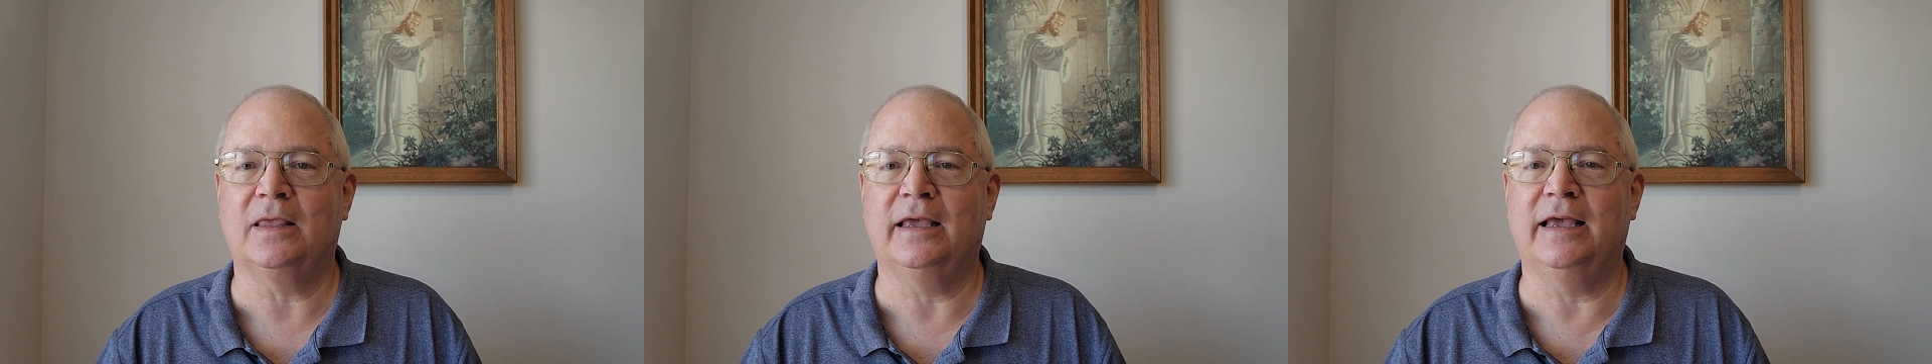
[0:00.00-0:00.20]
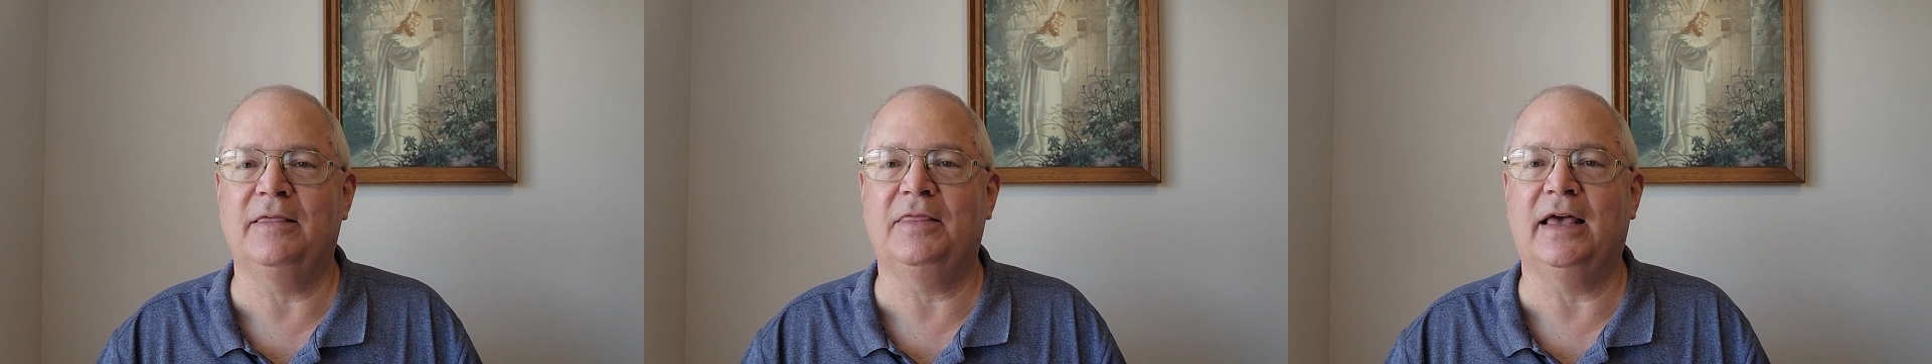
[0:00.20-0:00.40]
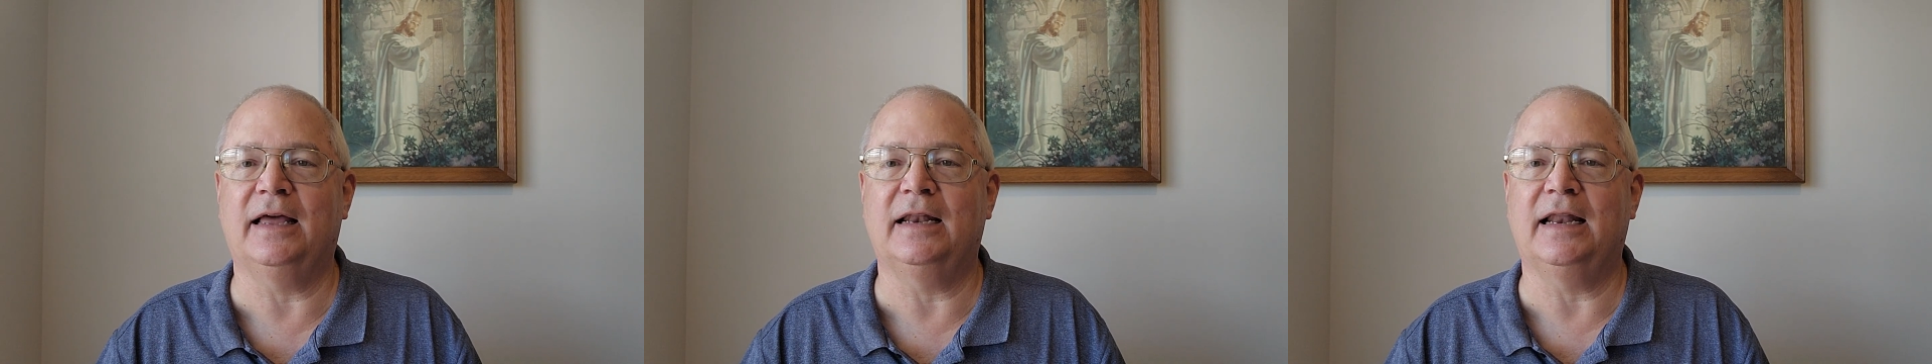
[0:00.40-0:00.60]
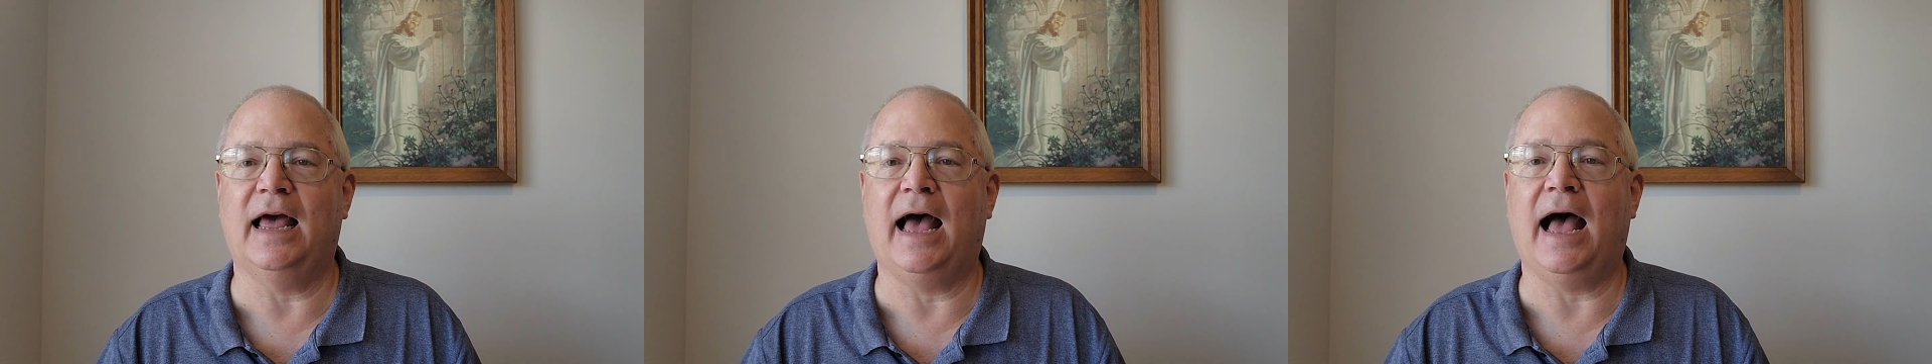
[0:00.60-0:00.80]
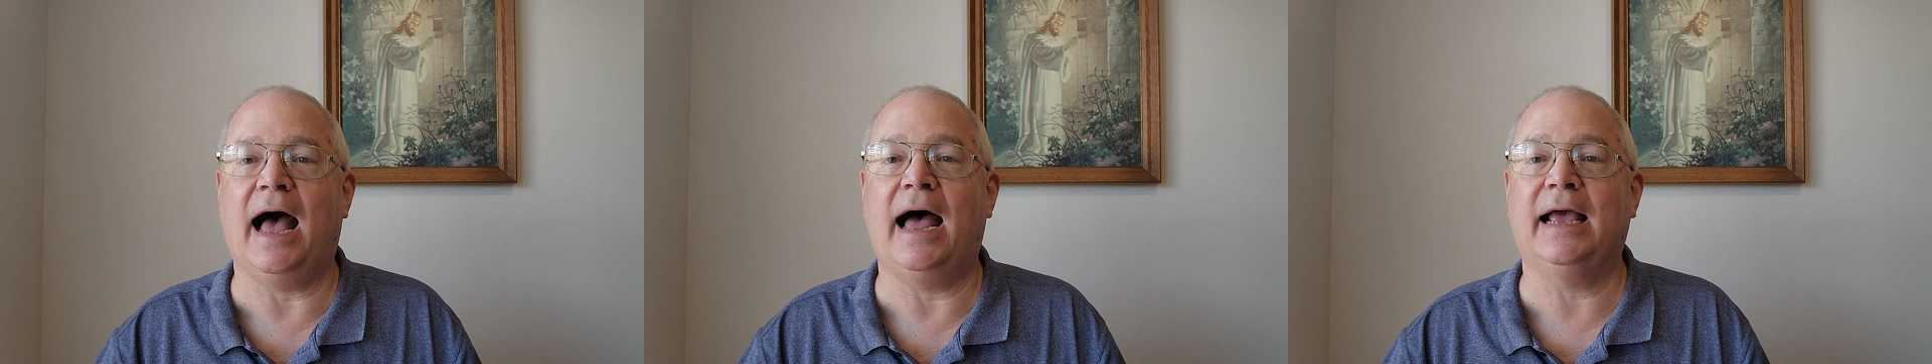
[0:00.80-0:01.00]
in that
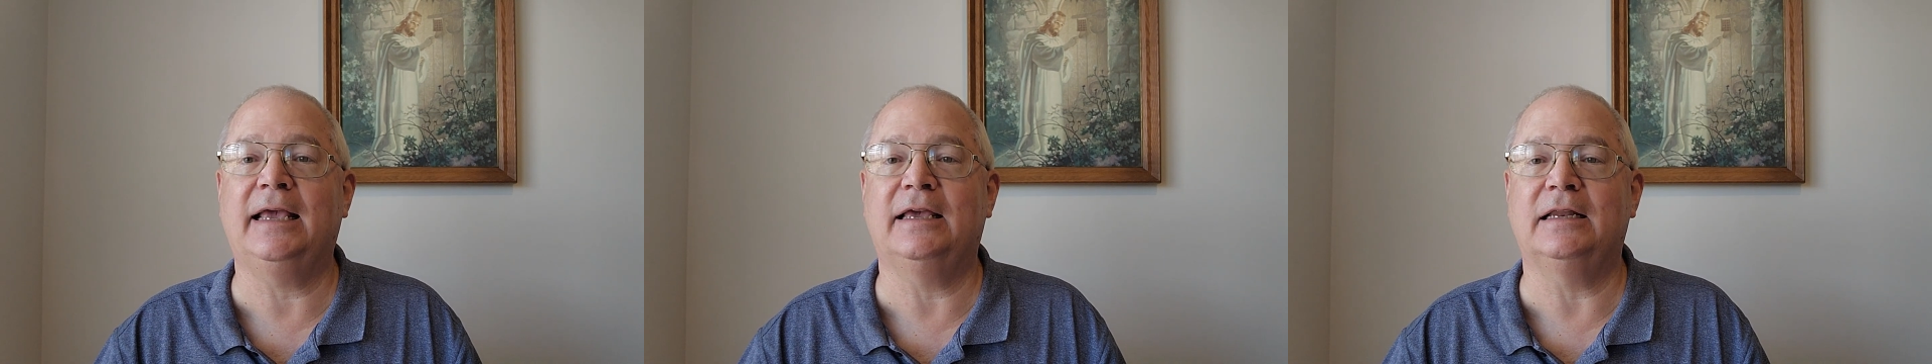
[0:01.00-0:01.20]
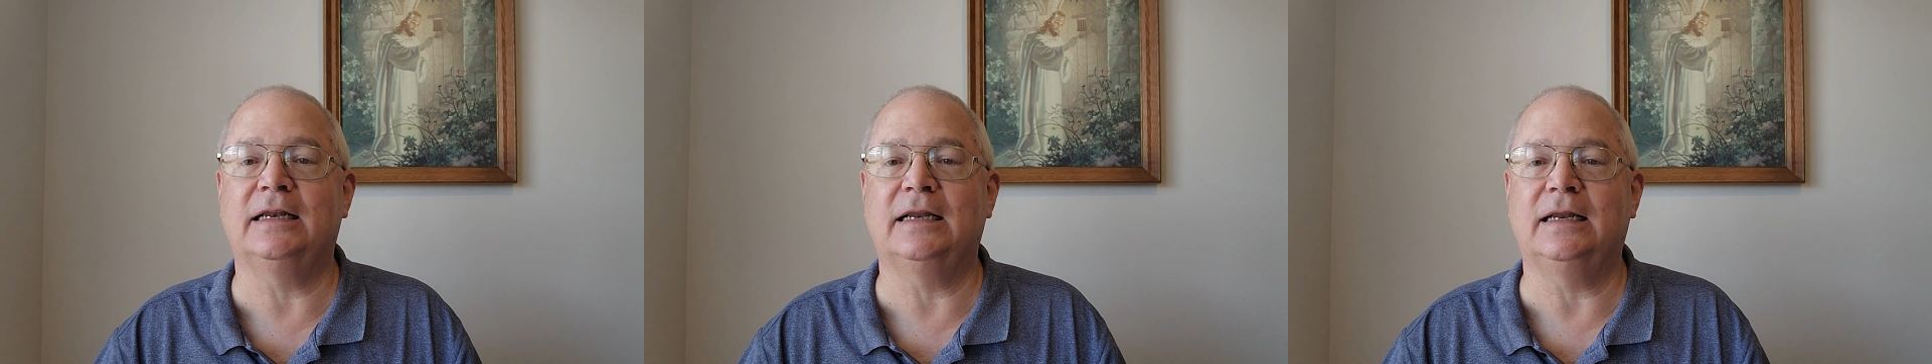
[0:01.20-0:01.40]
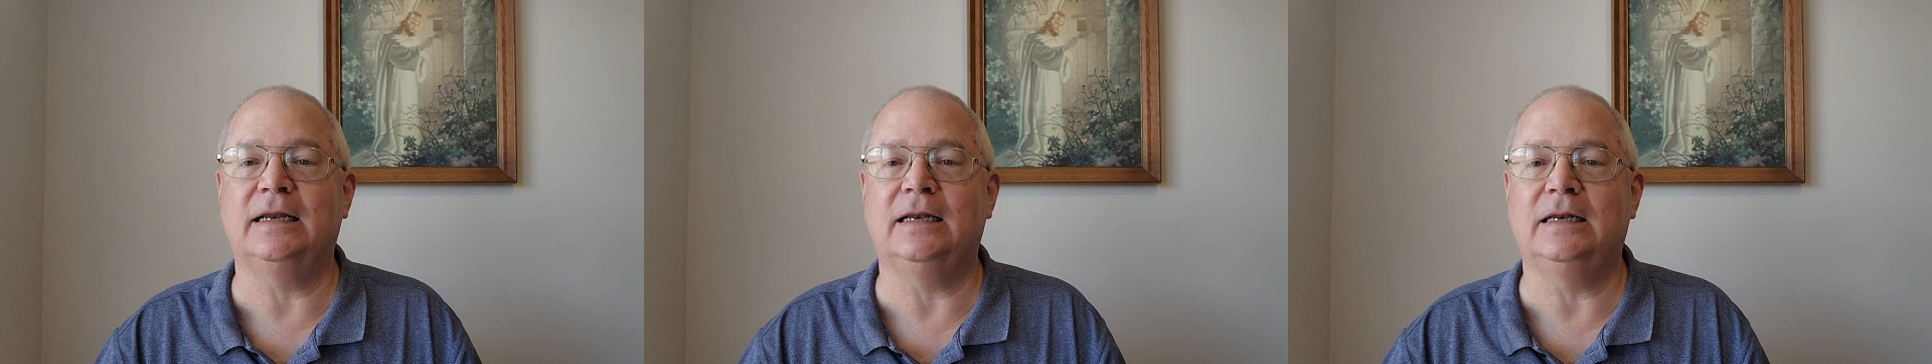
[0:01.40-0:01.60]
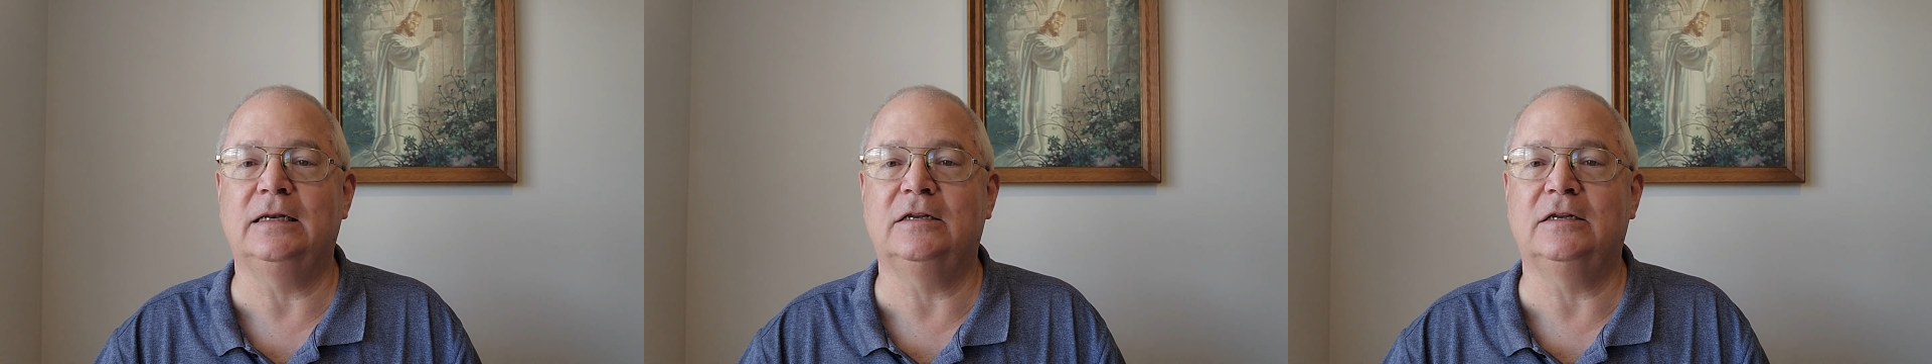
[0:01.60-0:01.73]
I can